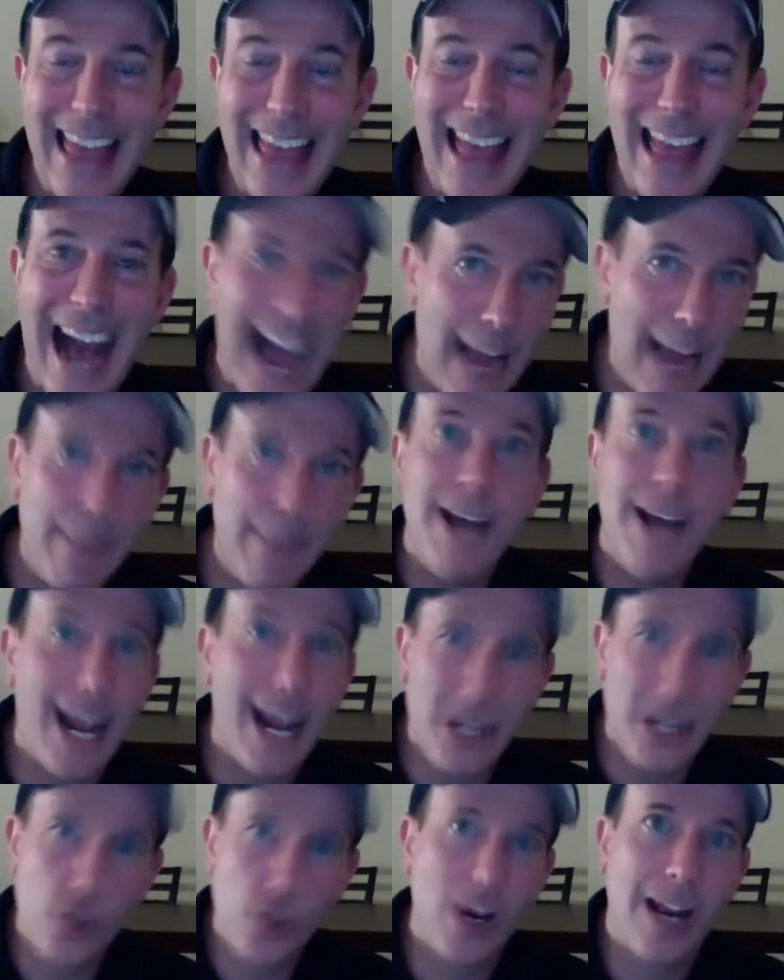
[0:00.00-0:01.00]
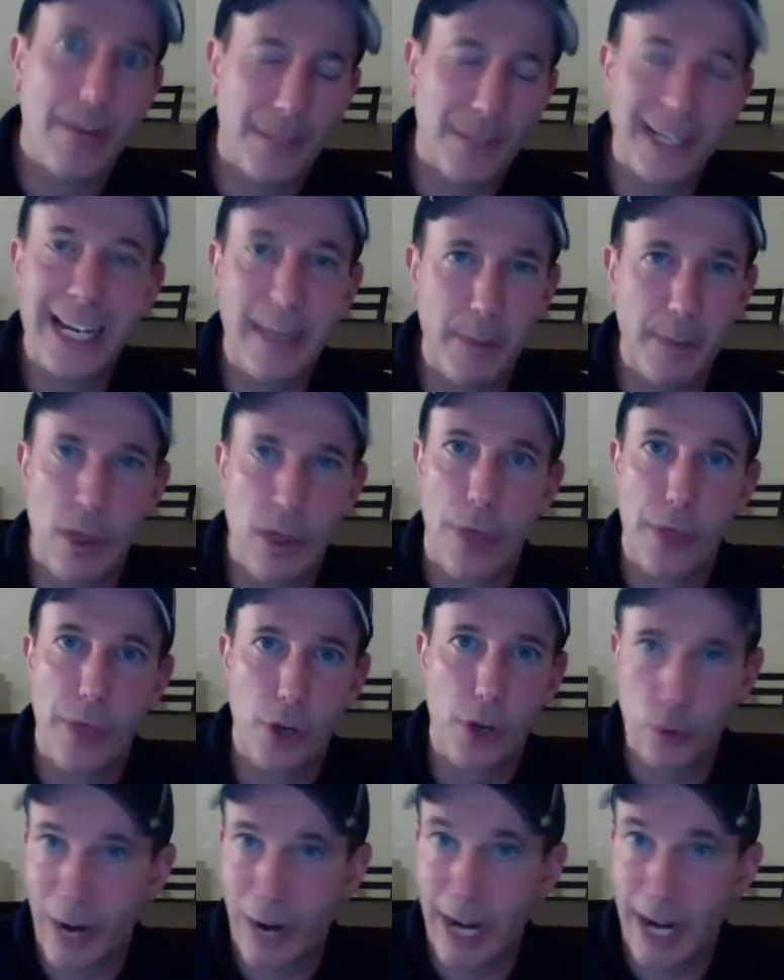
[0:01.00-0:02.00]
I'm not drafting him in the third
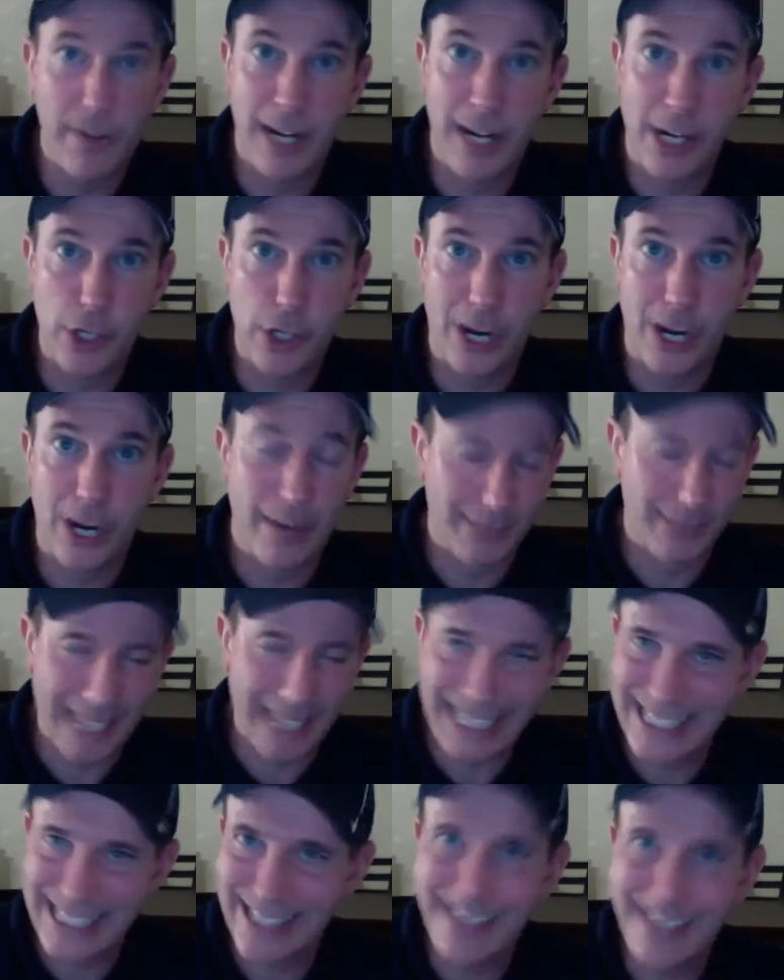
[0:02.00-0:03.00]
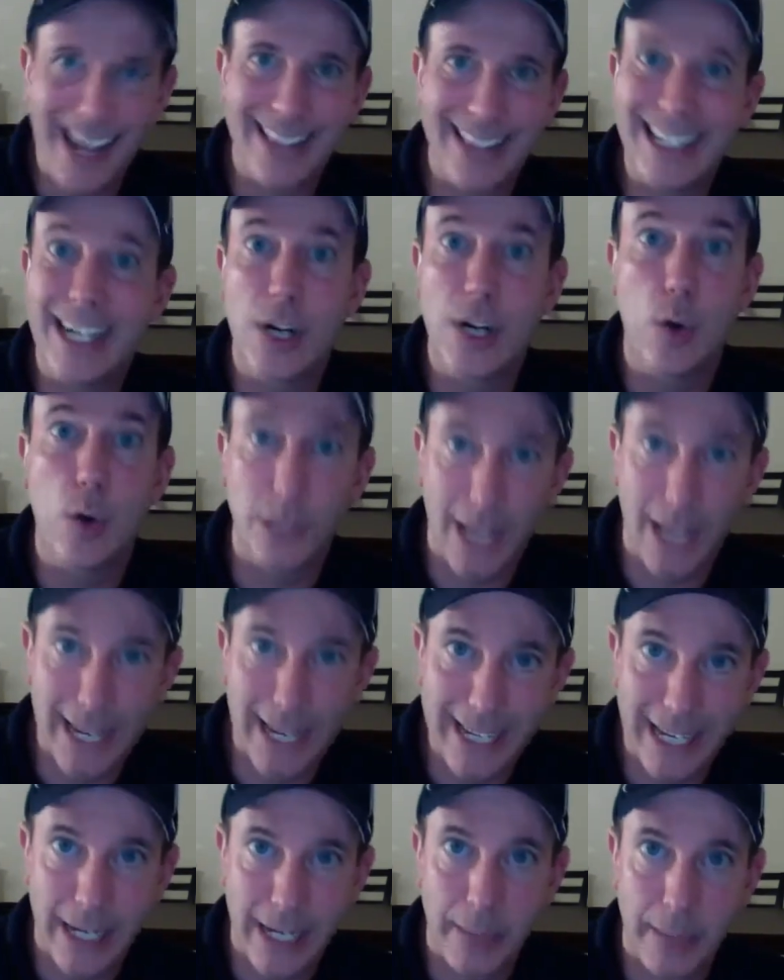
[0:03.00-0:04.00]
round of any draft. It's not that I don't like
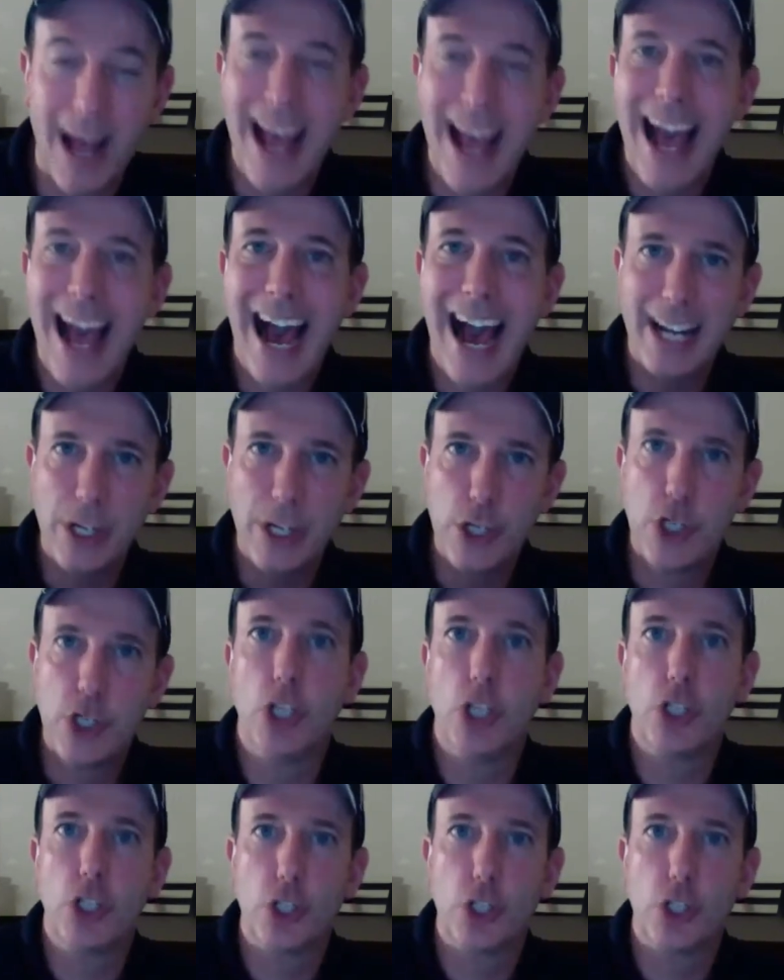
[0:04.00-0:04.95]
him. I just